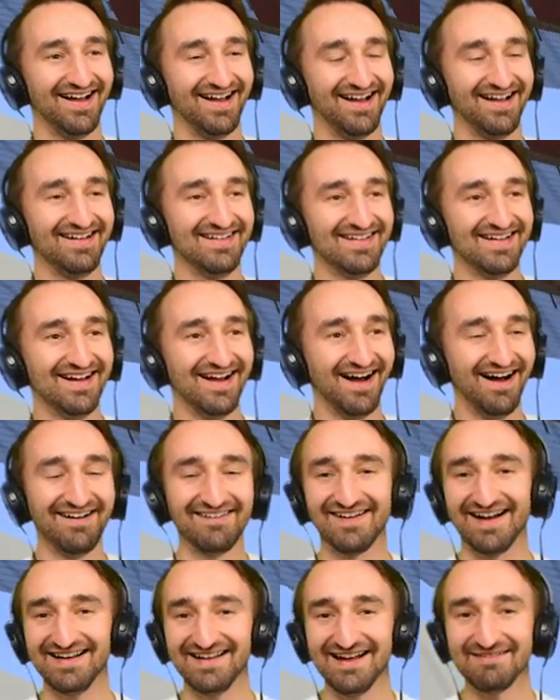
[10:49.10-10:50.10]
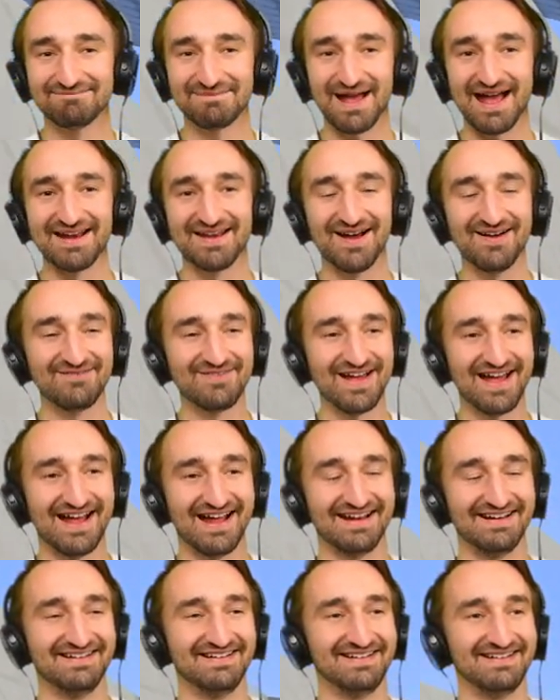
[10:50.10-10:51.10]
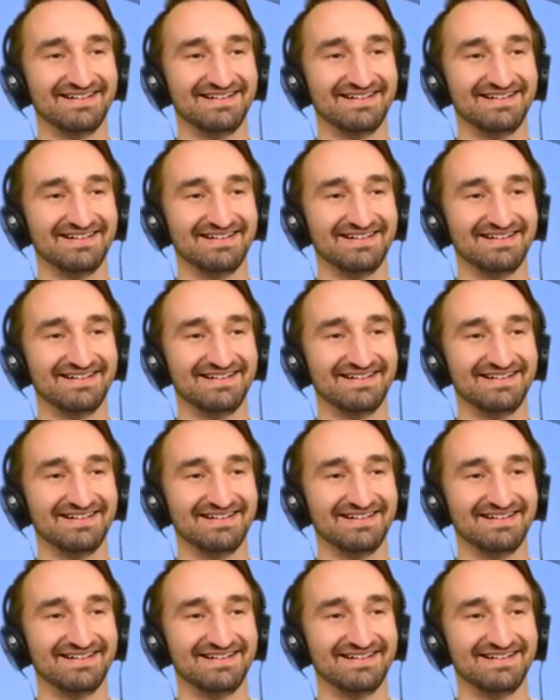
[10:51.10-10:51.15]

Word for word: All right, I'm bad. I'm bad.